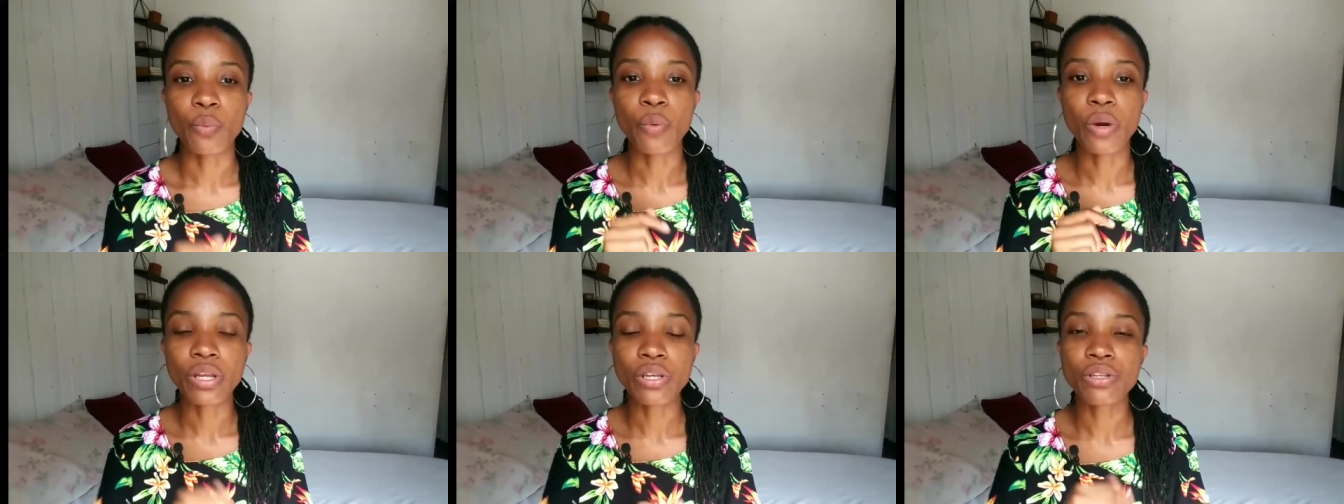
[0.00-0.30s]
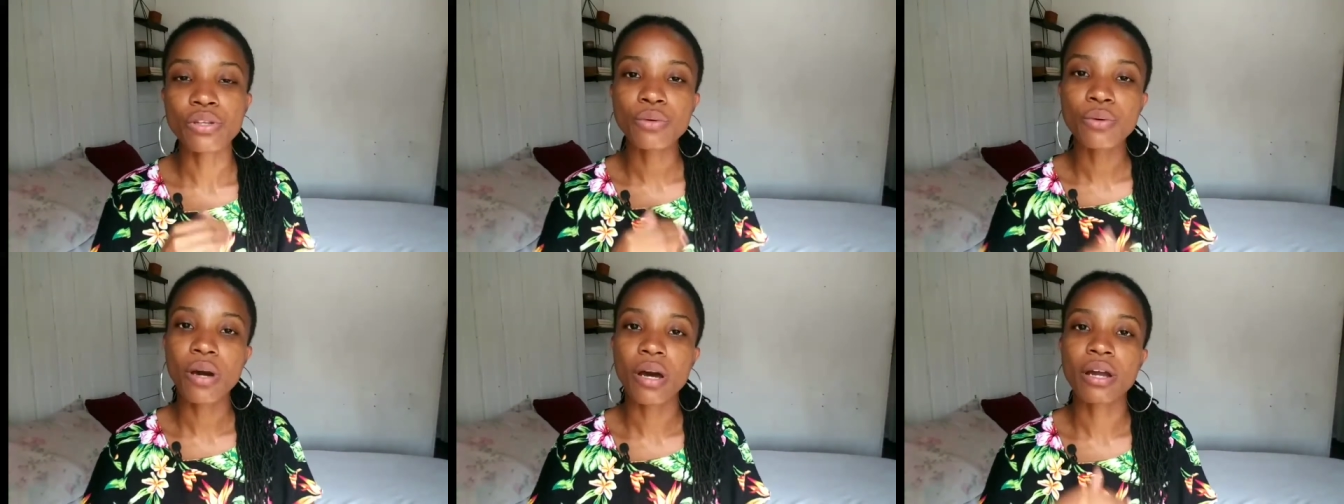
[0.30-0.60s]

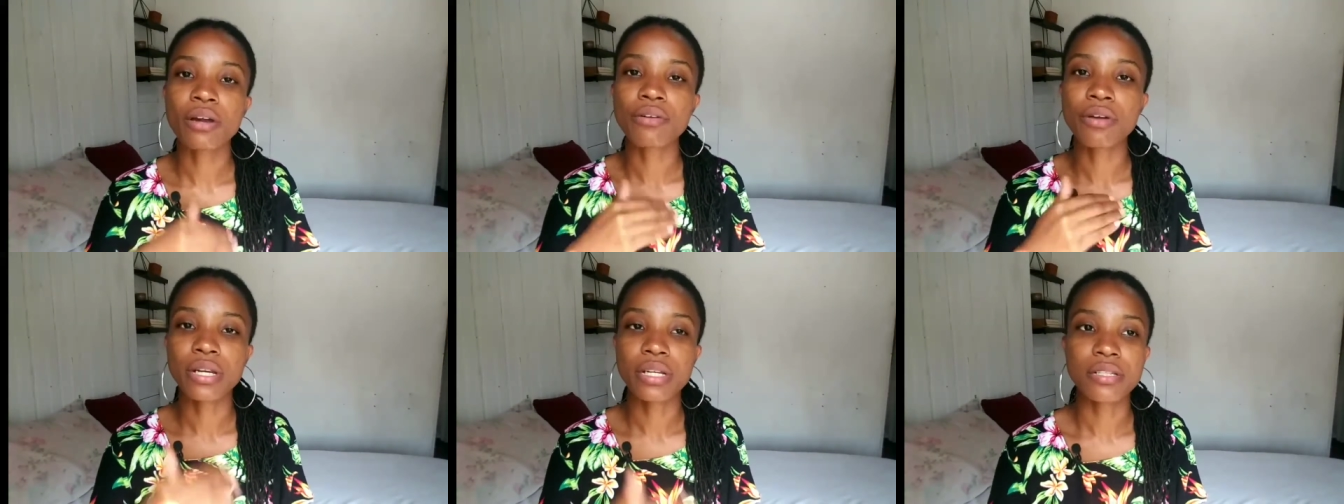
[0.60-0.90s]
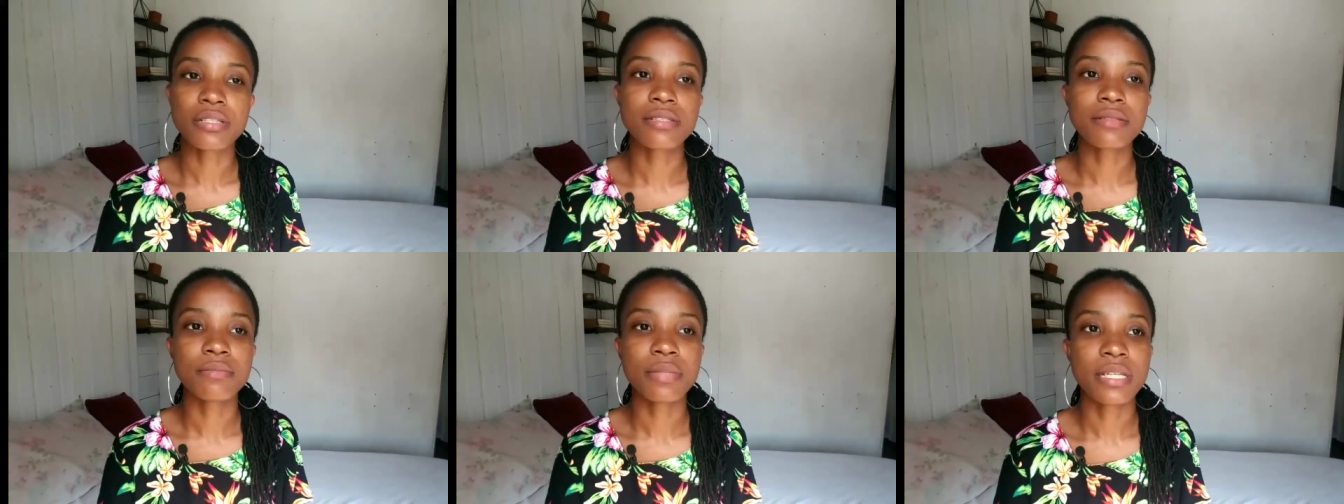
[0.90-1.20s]
when you are
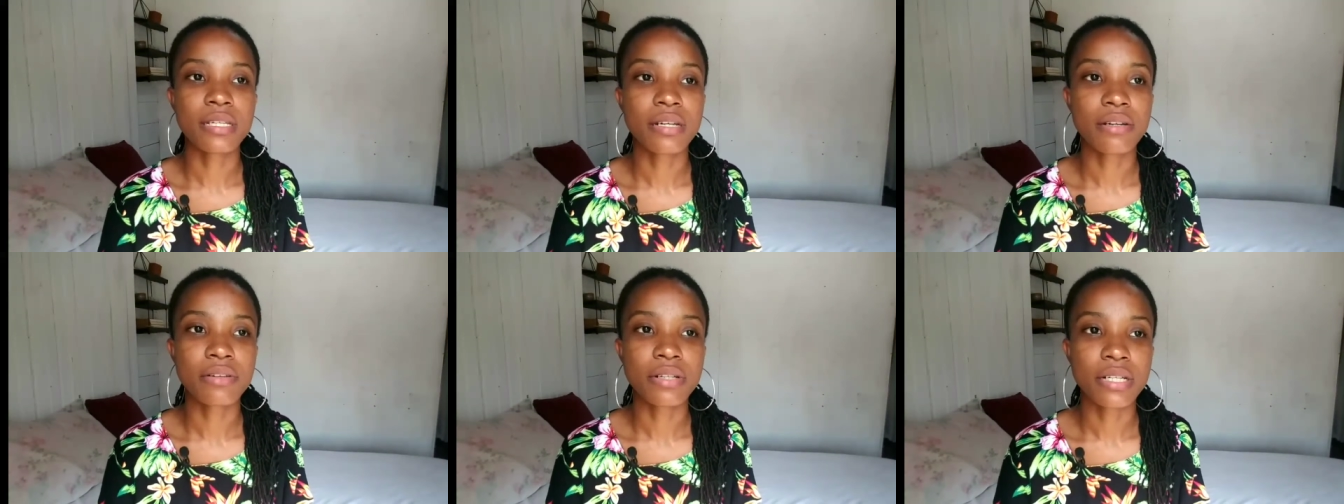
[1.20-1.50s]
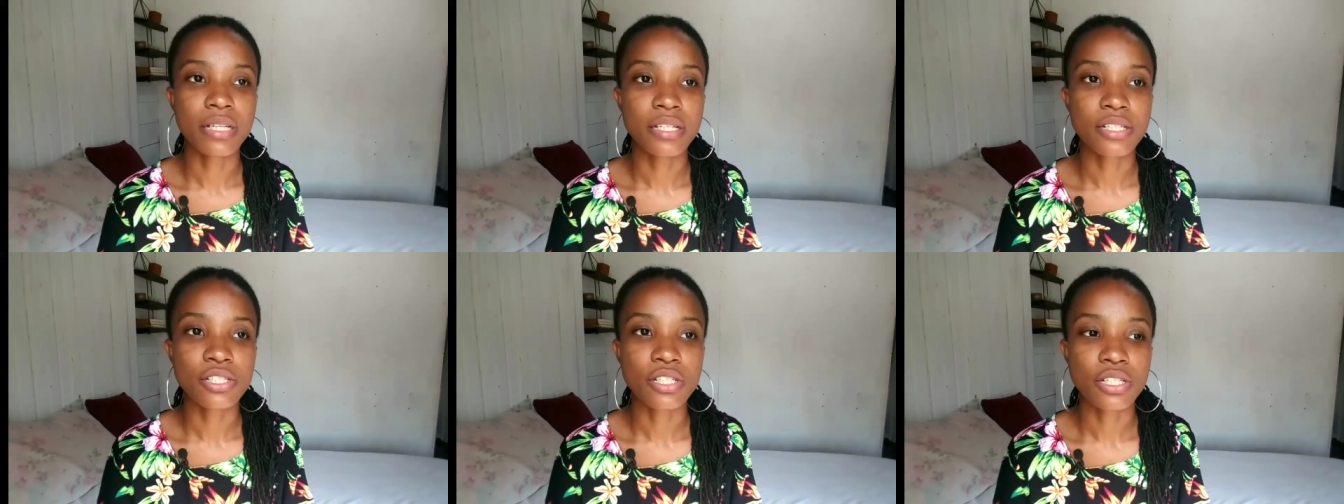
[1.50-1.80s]
ready to be in a
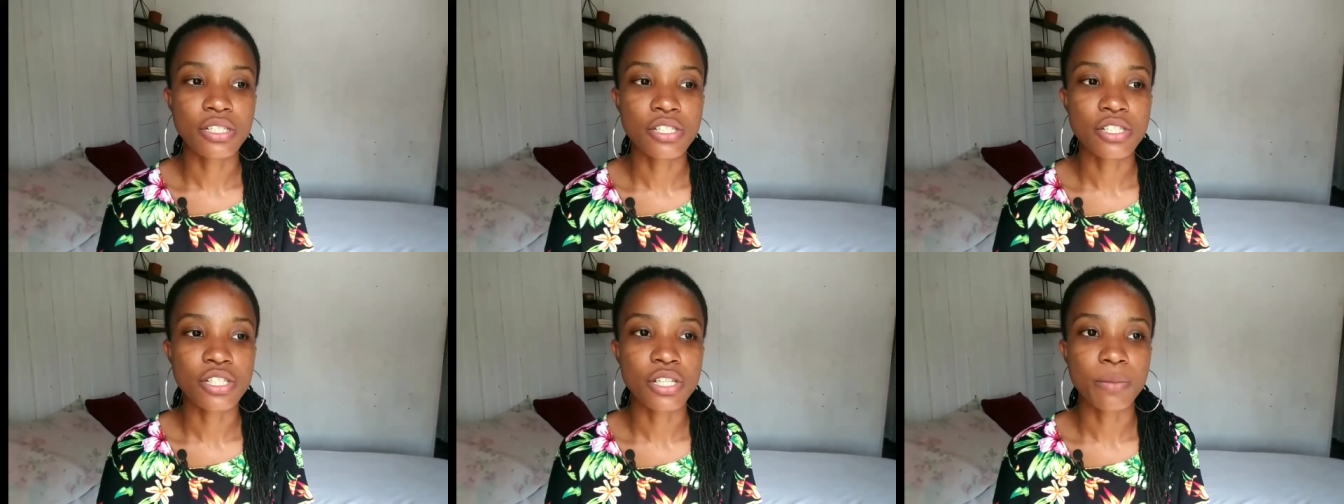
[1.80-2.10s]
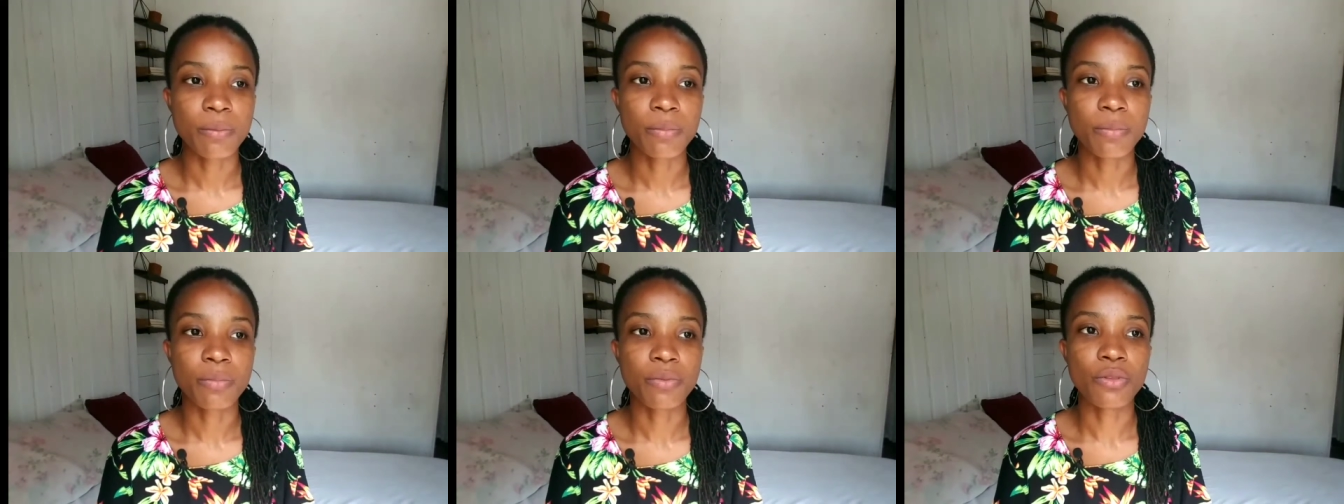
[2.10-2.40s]

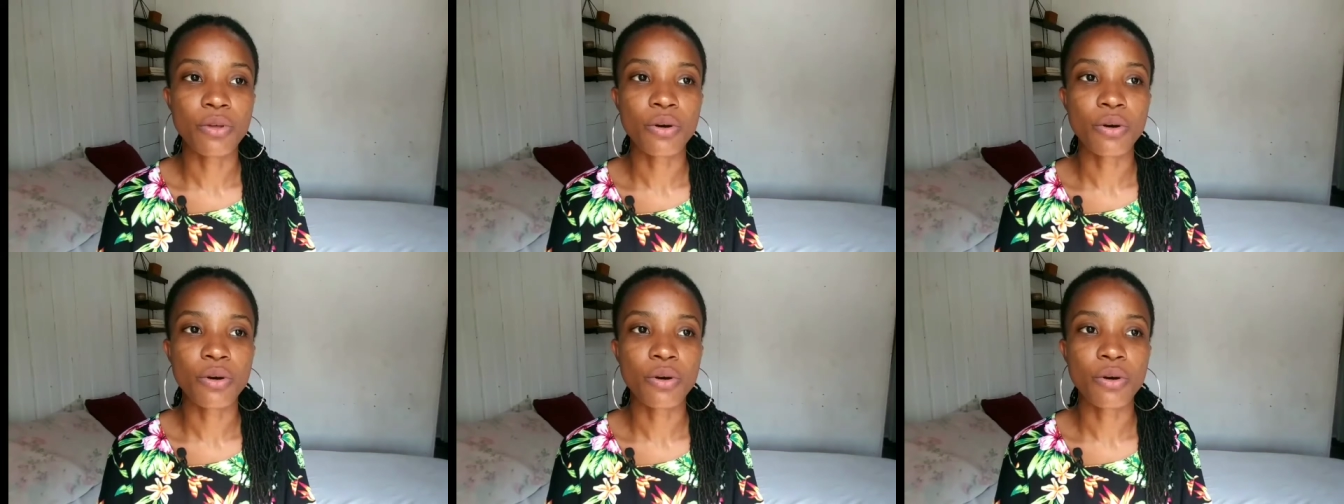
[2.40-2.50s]
relationship,